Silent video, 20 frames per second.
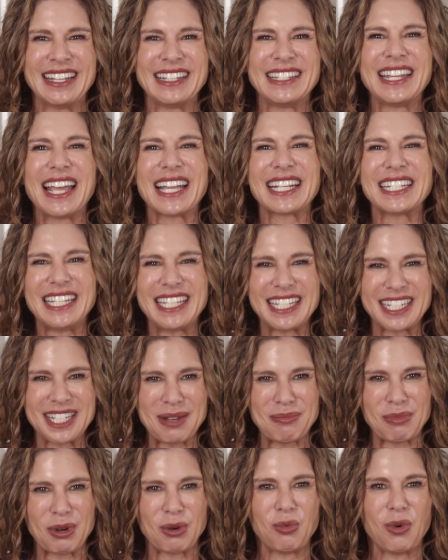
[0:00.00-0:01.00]
Technique
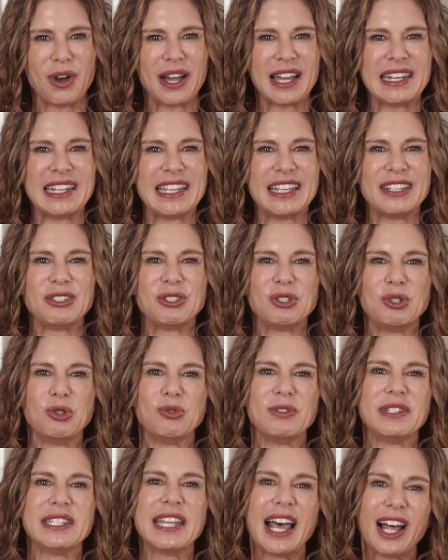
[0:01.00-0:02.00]
number one is
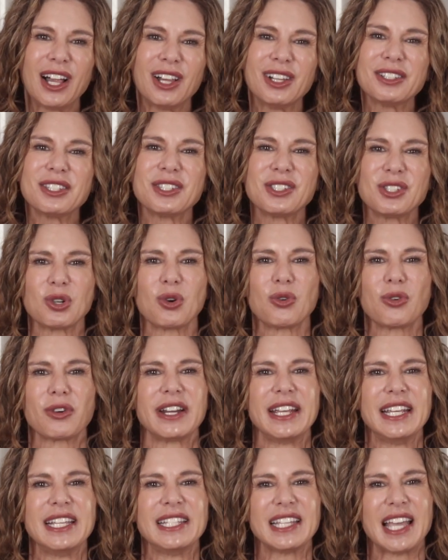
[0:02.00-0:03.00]
to tell
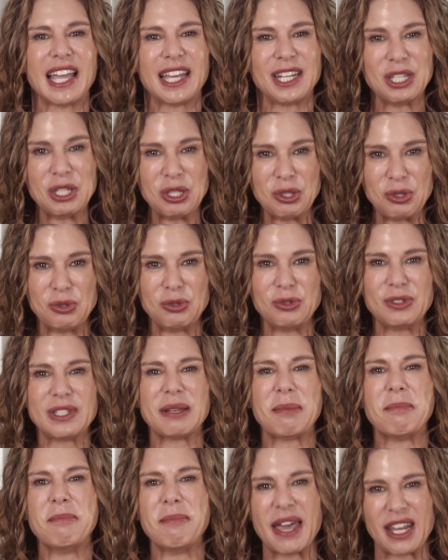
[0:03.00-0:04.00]
stories and
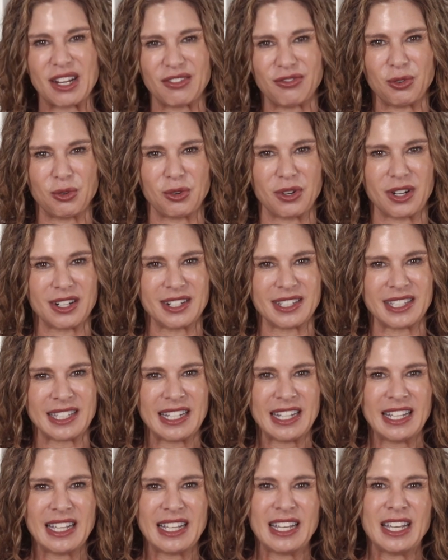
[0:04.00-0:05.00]
use metaphors.
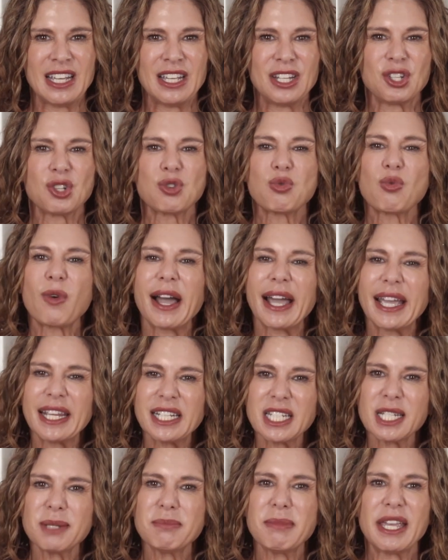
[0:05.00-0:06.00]
Try
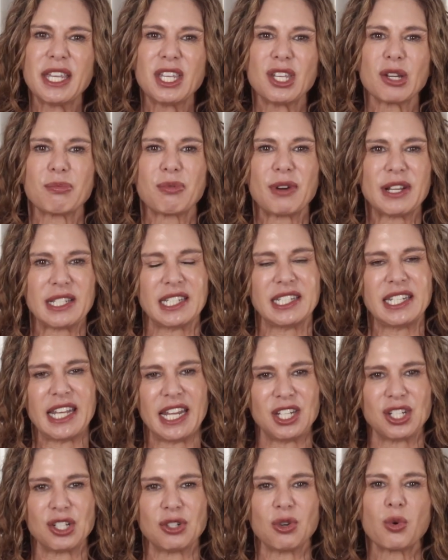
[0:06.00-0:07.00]
to make your
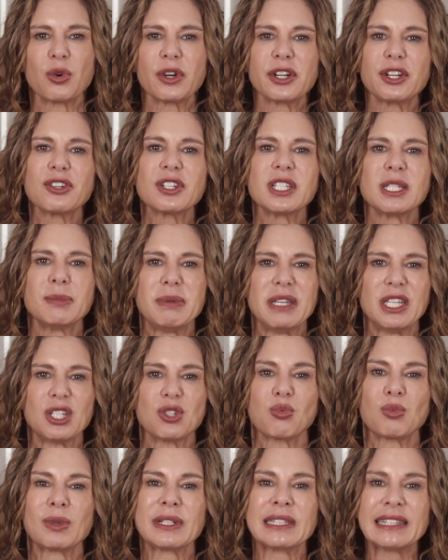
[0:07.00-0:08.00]
presentation or your
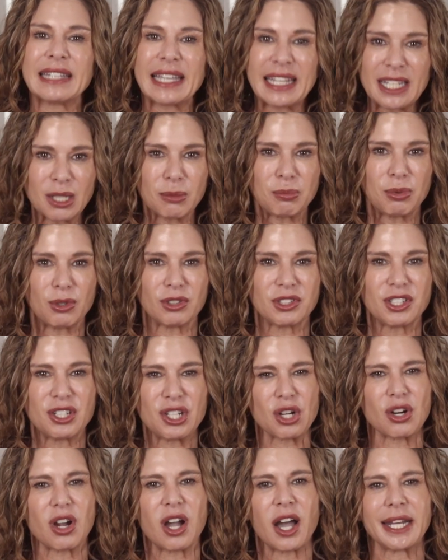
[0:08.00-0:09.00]
speech relatable to
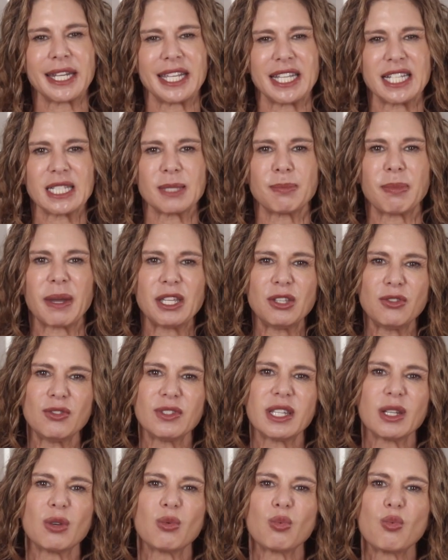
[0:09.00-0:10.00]
your audience by
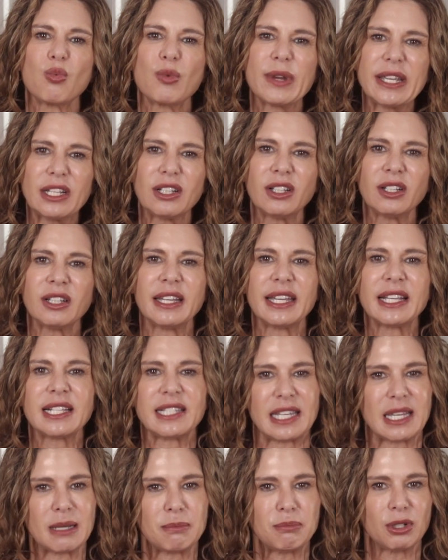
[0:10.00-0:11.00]
using real
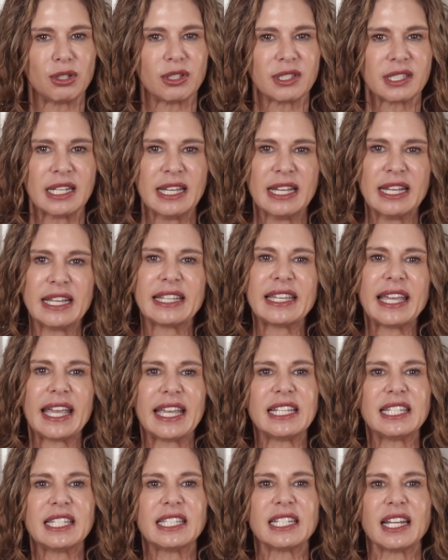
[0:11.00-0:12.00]
examples,
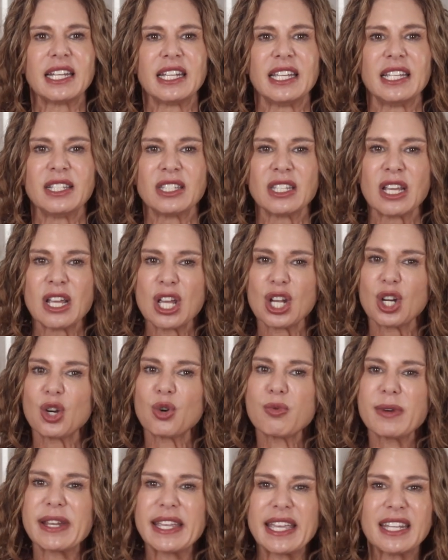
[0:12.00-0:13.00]
case studies,
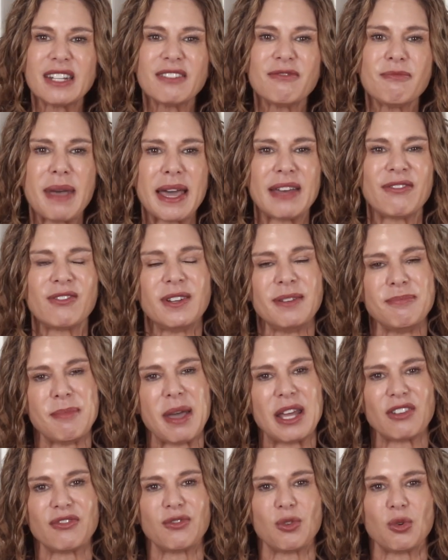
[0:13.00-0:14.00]
creative
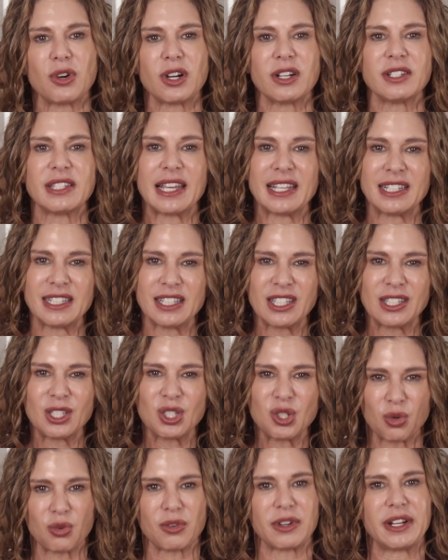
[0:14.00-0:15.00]
metaphors, and
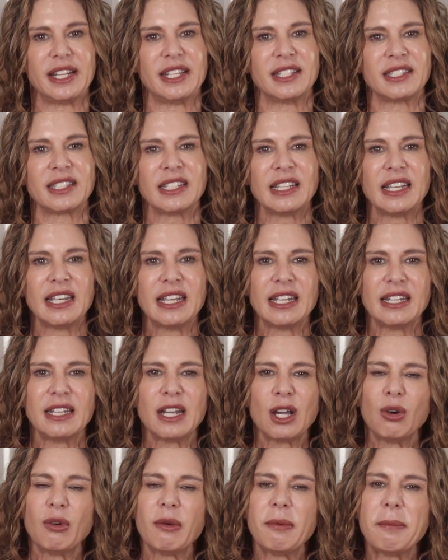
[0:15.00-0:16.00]
stories.
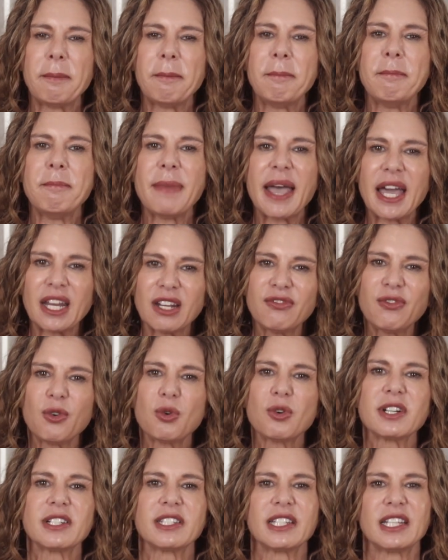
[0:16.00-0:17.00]
Now,
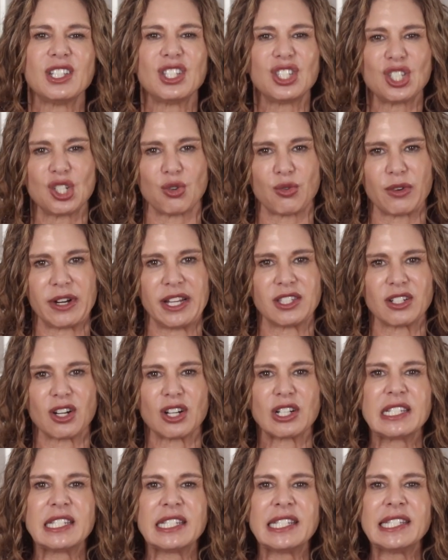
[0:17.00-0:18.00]
metaphors and stories
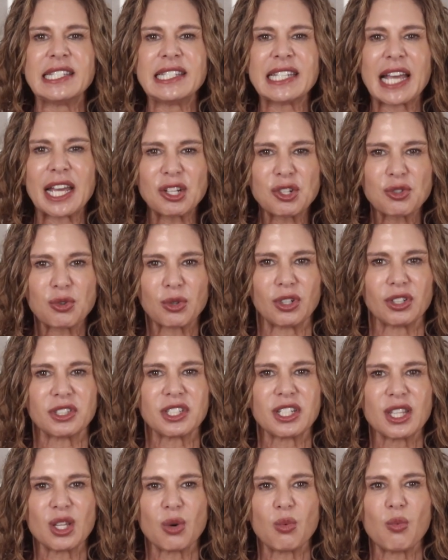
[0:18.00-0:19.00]
are central
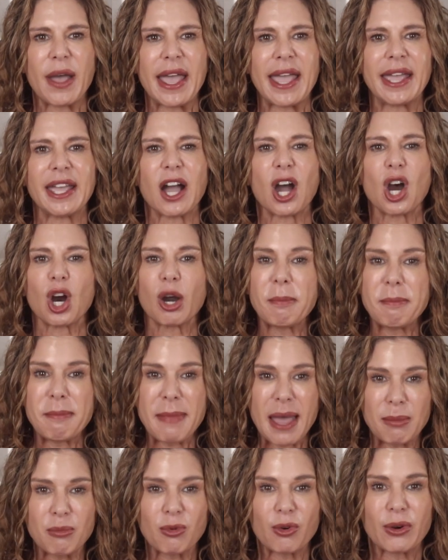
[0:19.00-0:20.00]
to the way our
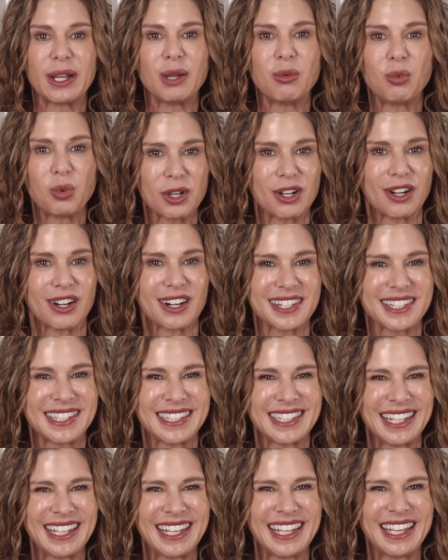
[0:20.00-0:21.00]
memory
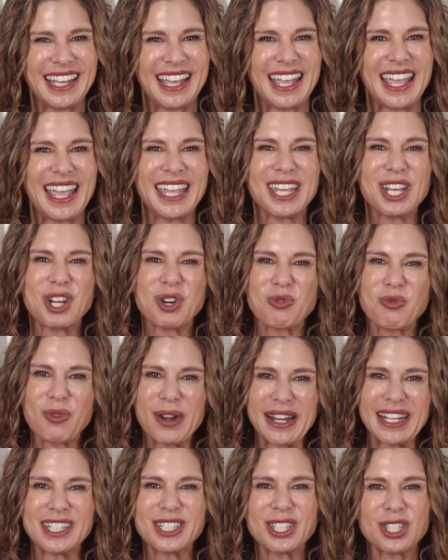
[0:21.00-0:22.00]
works. A
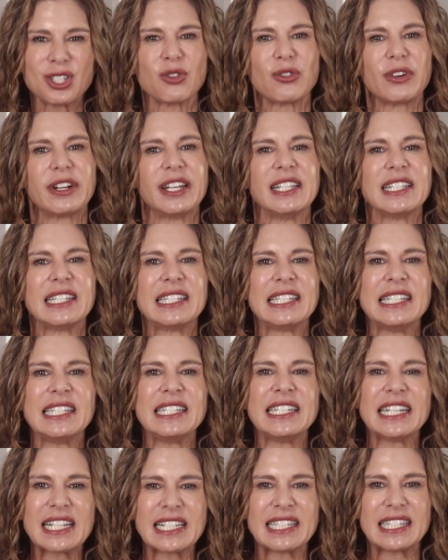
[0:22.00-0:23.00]
great story
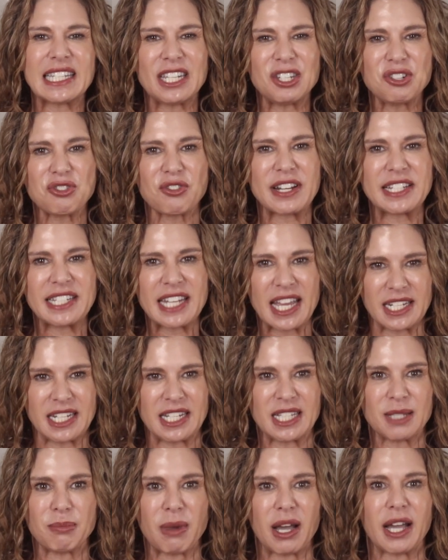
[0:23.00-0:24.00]
sticks in your
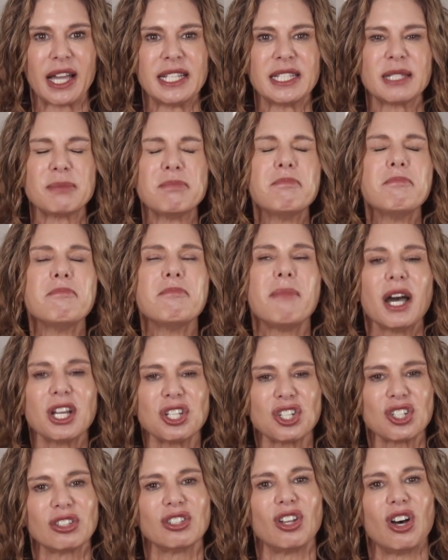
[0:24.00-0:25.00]
attendees' minds
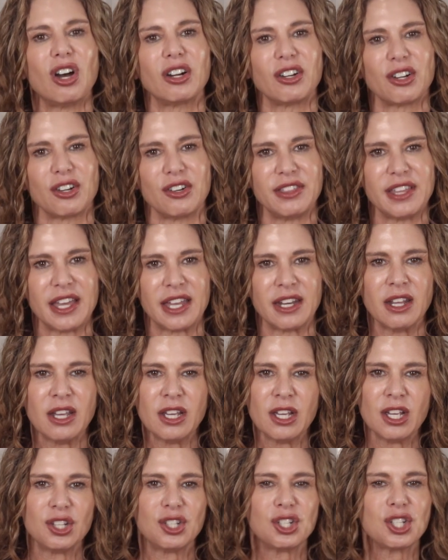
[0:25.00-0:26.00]
much longer than
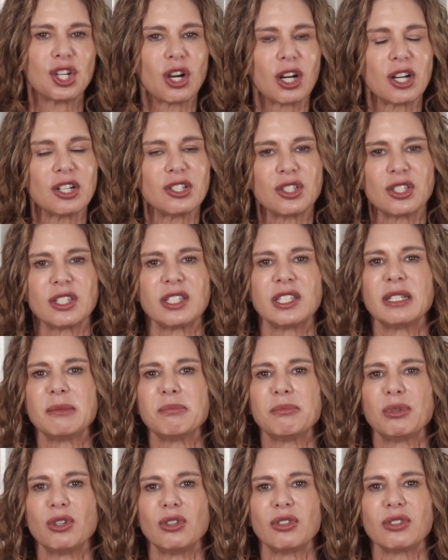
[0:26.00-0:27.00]
charts,
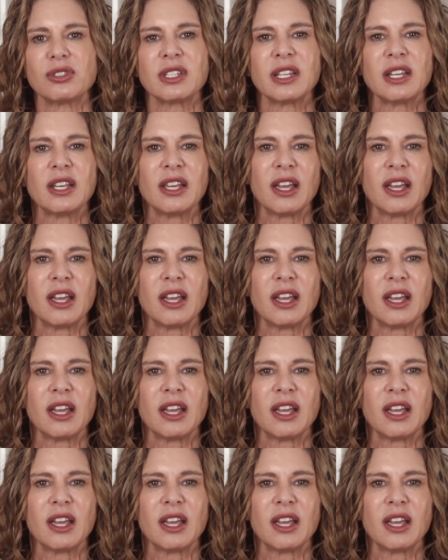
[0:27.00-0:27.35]
symbols